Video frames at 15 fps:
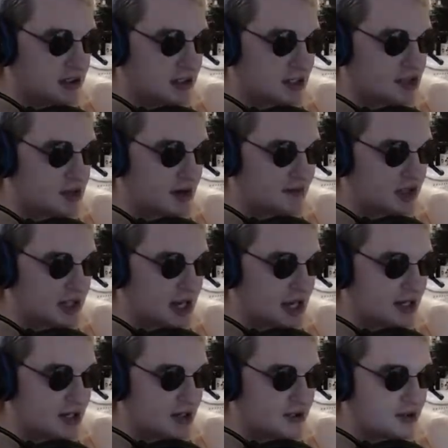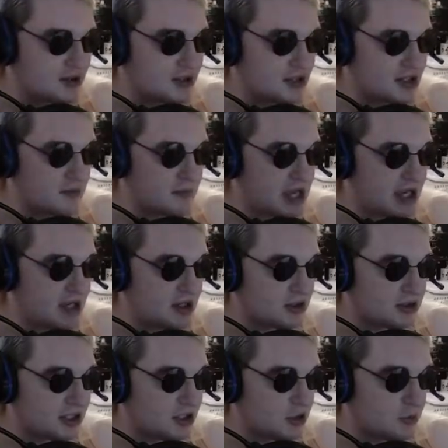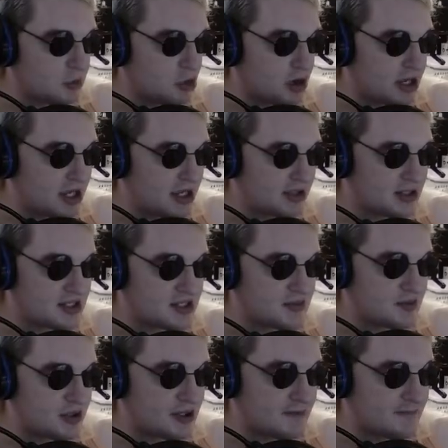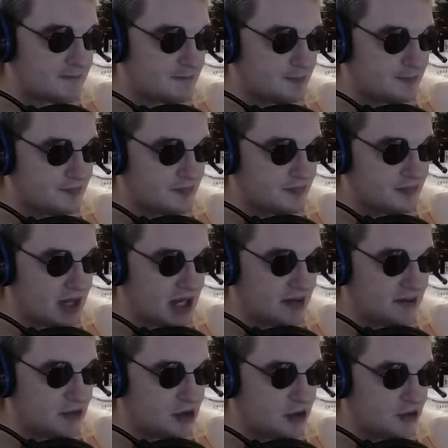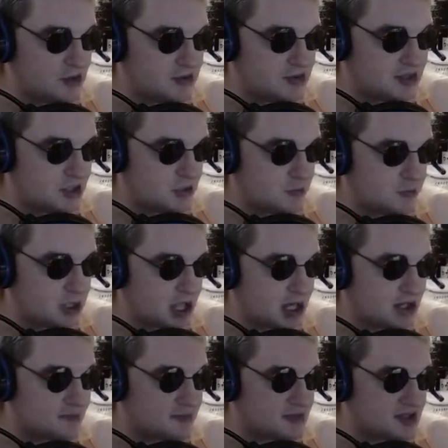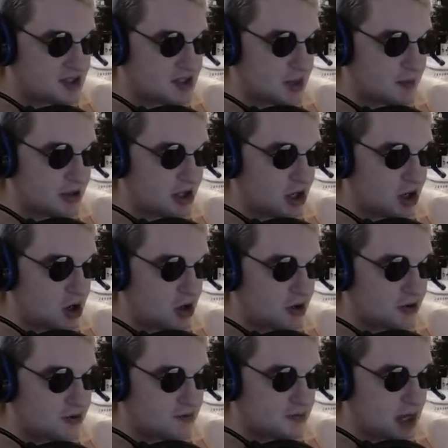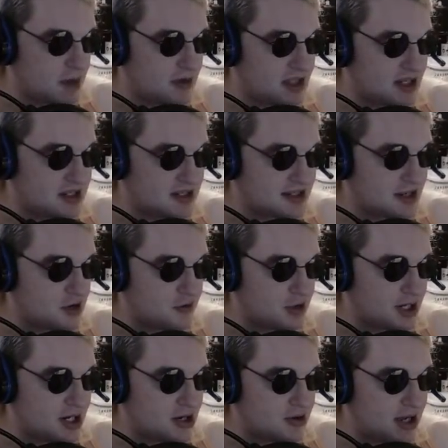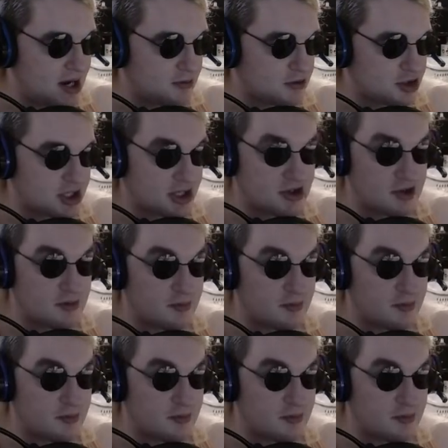they do have to kind of commit a little more to hit this one. And, you still block some of the hall. Maybe they can see over here now, which they couldn't